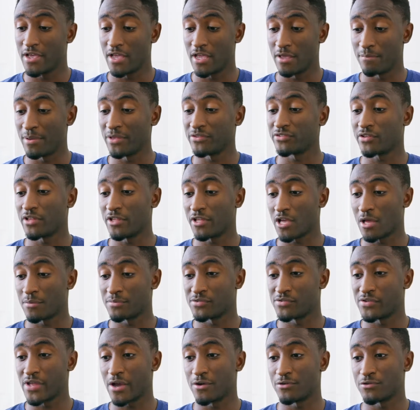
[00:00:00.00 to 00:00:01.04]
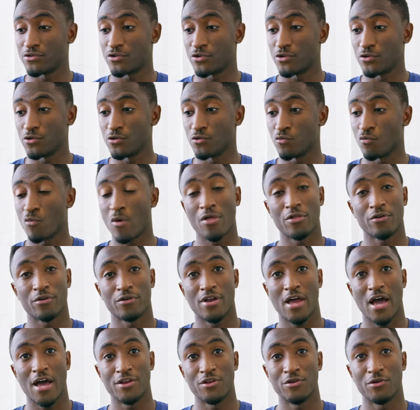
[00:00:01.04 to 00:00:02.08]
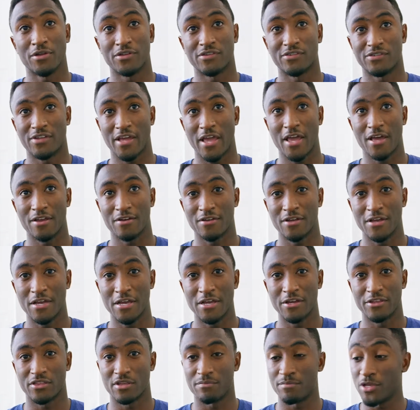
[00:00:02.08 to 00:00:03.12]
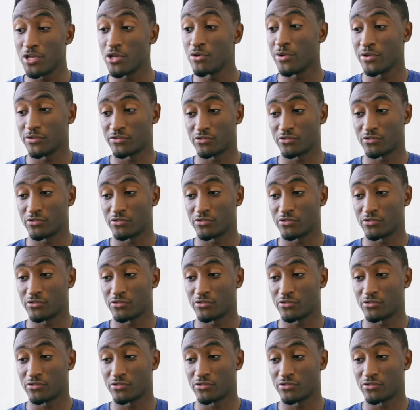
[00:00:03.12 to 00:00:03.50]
it basically comes down to whether or not you can stand the MIUI